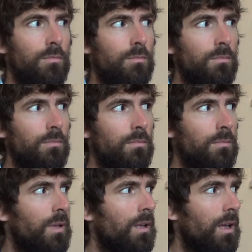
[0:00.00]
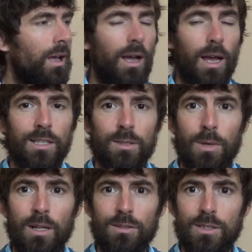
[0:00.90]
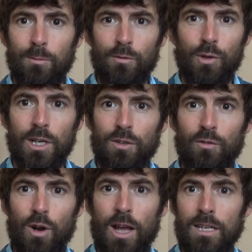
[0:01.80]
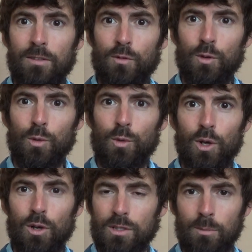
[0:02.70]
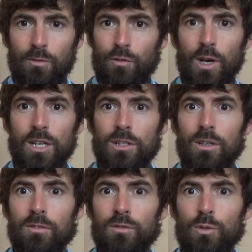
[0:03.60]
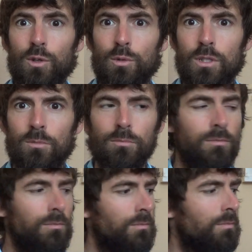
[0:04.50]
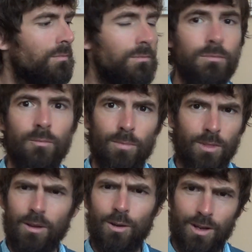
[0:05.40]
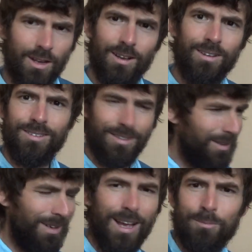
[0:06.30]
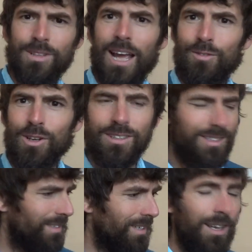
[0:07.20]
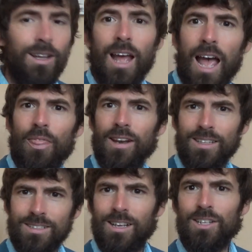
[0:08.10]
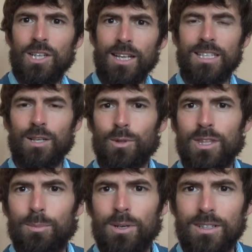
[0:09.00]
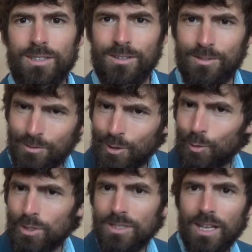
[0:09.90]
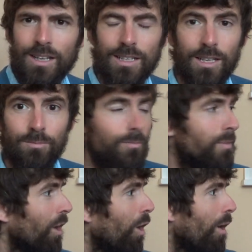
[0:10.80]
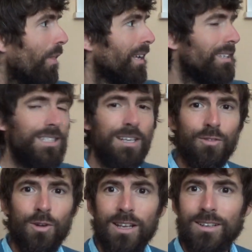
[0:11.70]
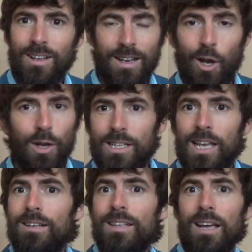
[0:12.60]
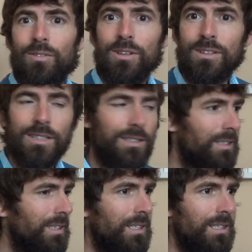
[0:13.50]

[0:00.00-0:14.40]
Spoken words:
I smell some fresh frying food or some fresh cut fruit. I'm diverted. And then I start chatting with the person who is selling it. Oh, and then I see a friend, and I get diverted.